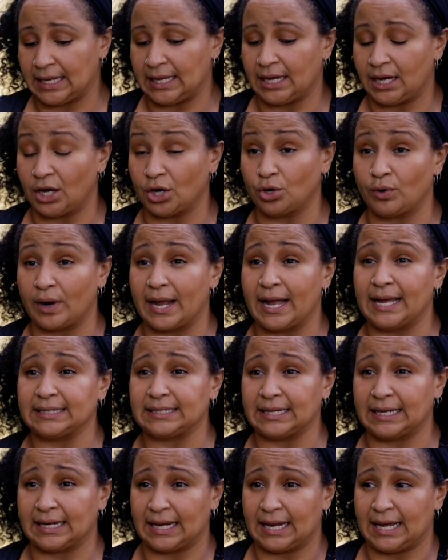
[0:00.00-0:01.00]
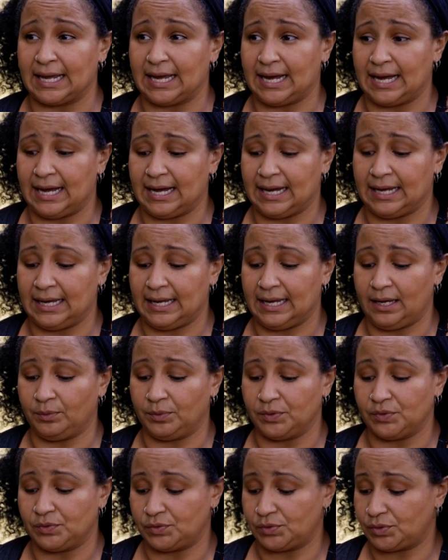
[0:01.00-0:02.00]
a grant, and I
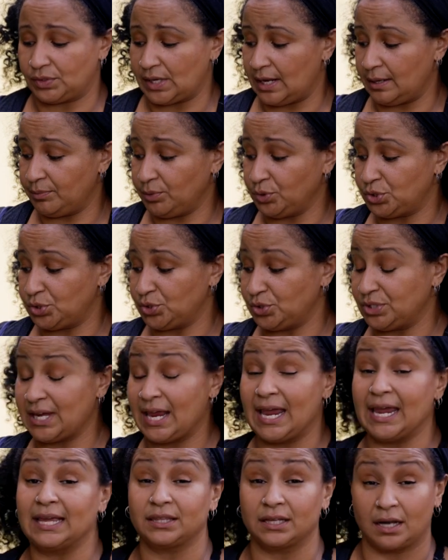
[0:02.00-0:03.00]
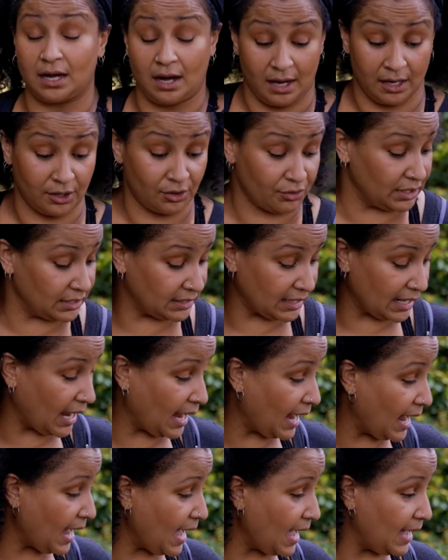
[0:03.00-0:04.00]
was able to take the concrete that
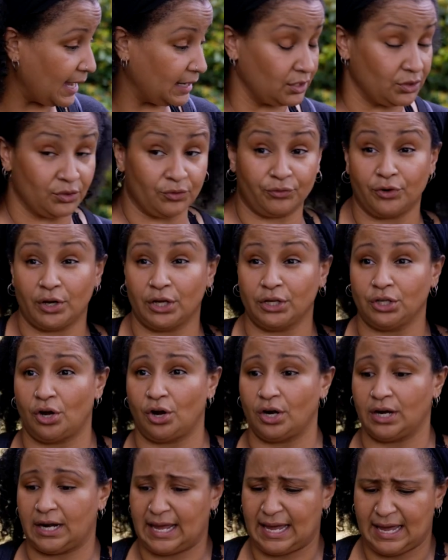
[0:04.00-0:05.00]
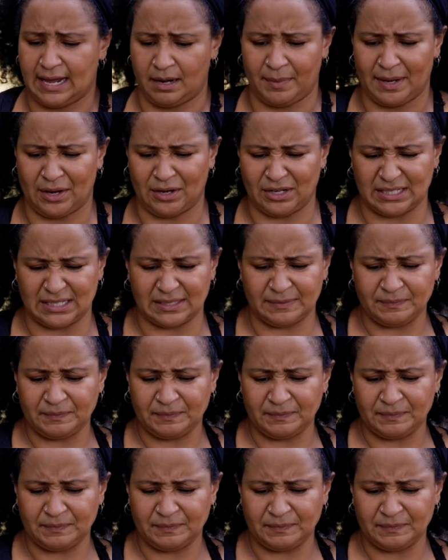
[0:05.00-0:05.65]
I had in the front yard. I had about a